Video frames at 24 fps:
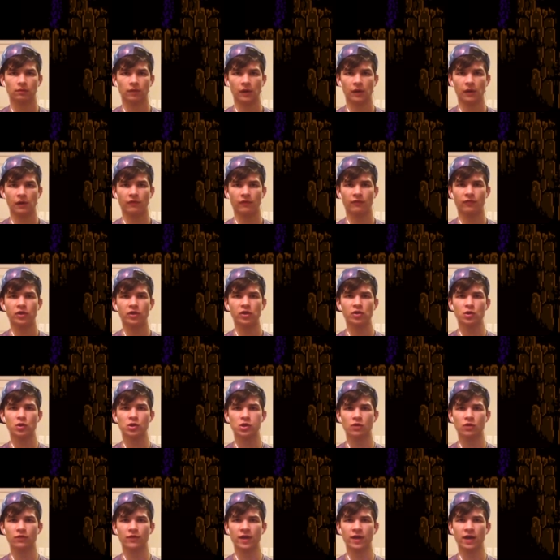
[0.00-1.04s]
I will free you,
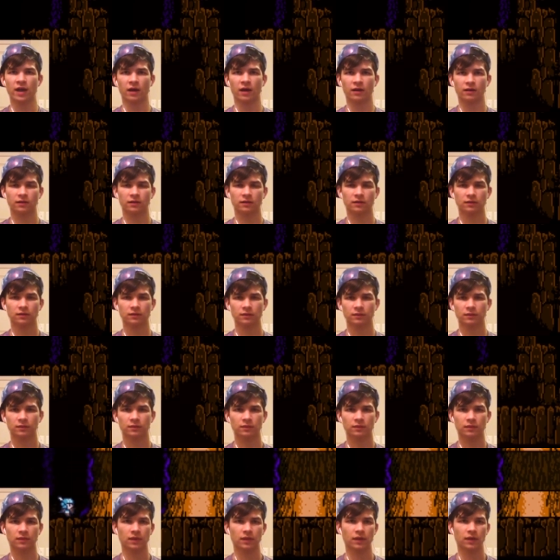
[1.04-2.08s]
Sophia!
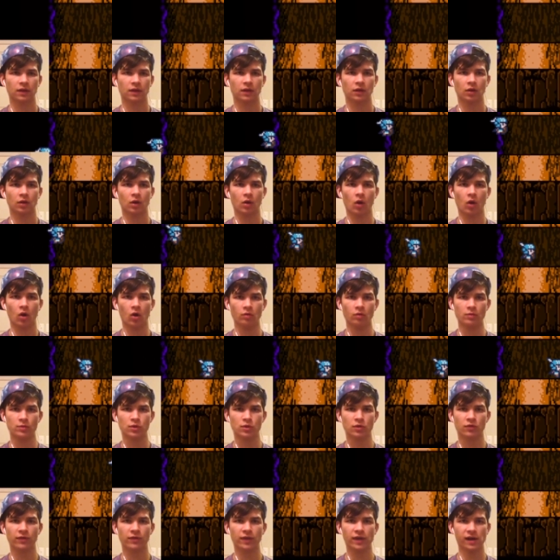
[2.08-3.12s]
Go home,
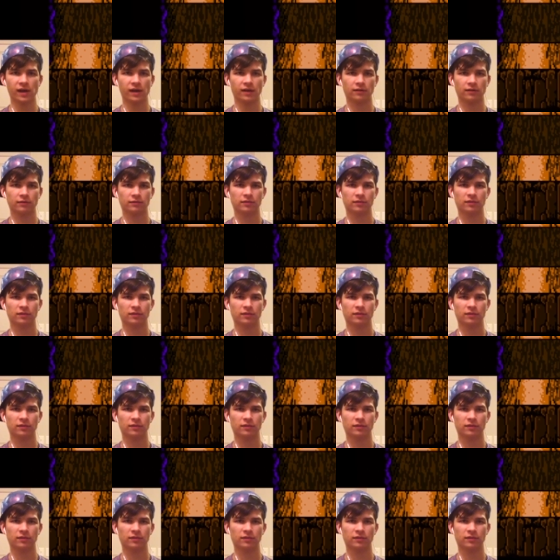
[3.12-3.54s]
Sophia!